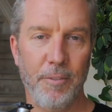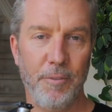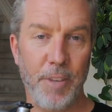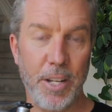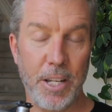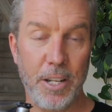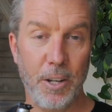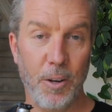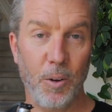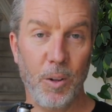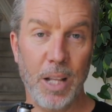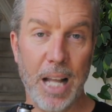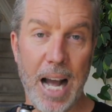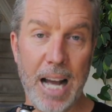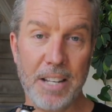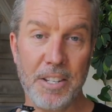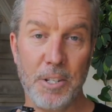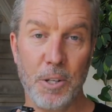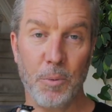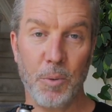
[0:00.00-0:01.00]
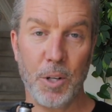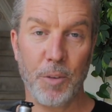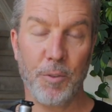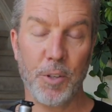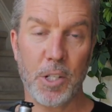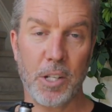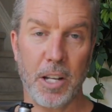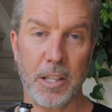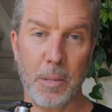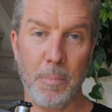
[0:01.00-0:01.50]
video last year when you
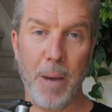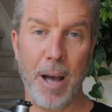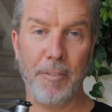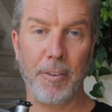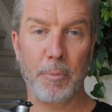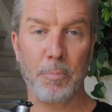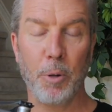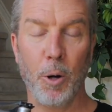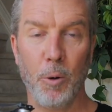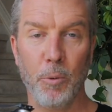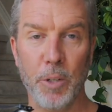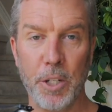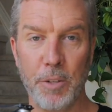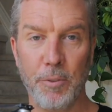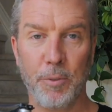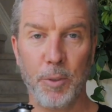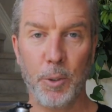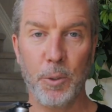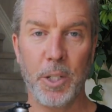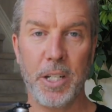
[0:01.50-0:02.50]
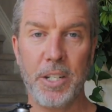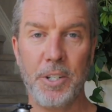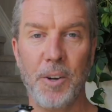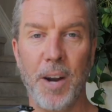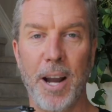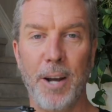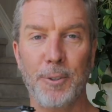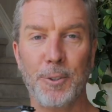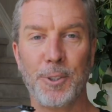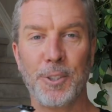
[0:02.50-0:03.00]
first got the Mavic Pro where you flew it in
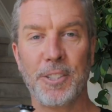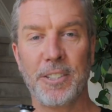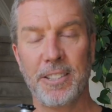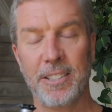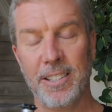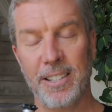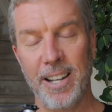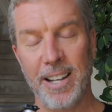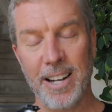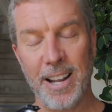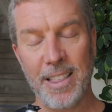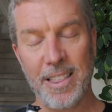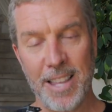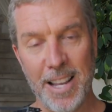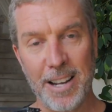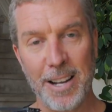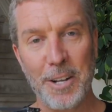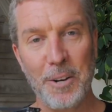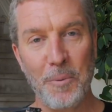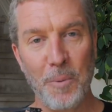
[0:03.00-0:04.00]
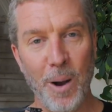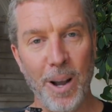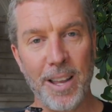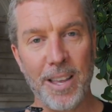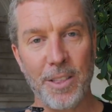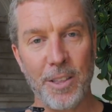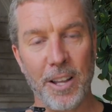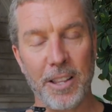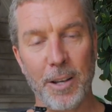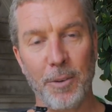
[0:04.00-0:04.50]
your house. And I think I know why
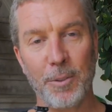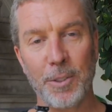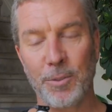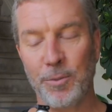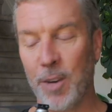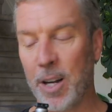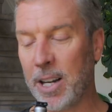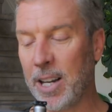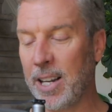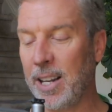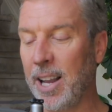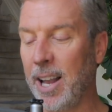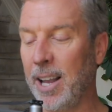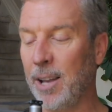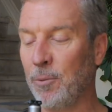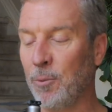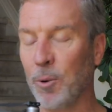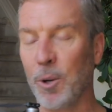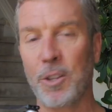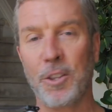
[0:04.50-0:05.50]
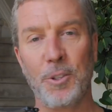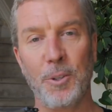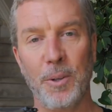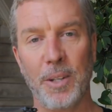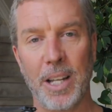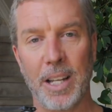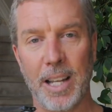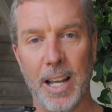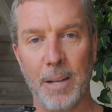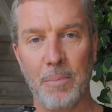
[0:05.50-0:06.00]
he thought that was funny and worth
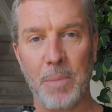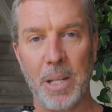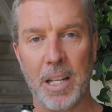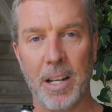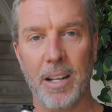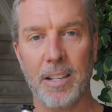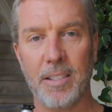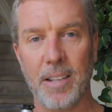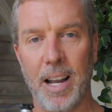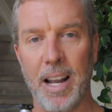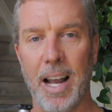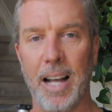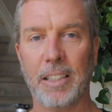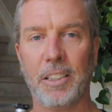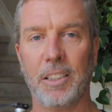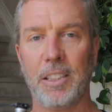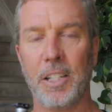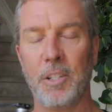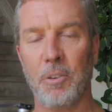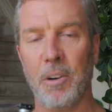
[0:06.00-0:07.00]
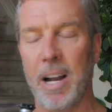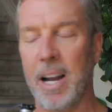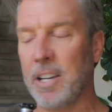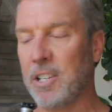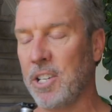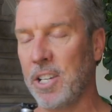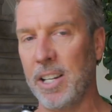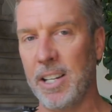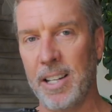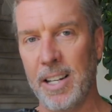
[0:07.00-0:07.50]
doing again, because I actually
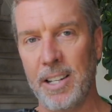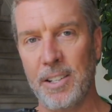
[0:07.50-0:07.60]
crashed it